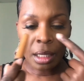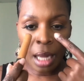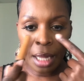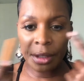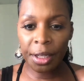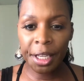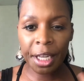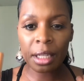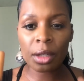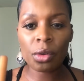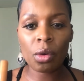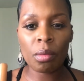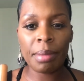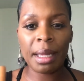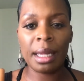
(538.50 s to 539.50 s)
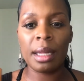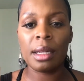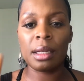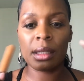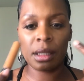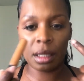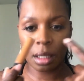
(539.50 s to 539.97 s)
just a little
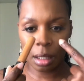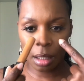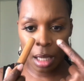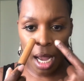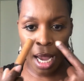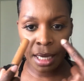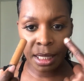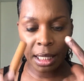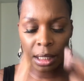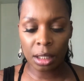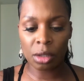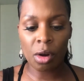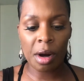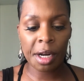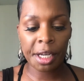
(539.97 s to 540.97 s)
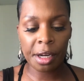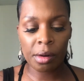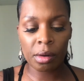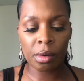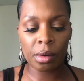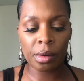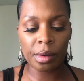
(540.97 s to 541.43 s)
bit to kind of get the dark
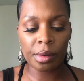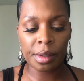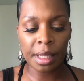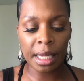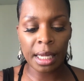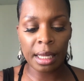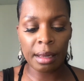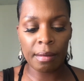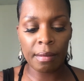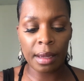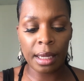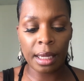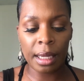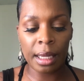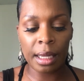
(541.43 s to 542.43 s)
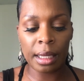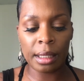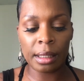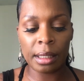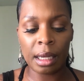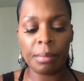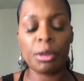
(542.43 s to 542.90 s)
circles, and
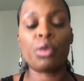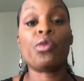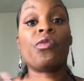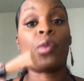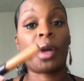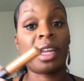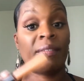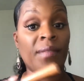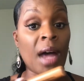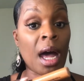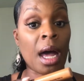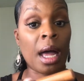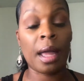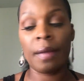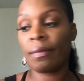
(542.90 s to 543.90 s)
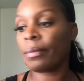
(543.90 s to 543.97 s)
an NW45.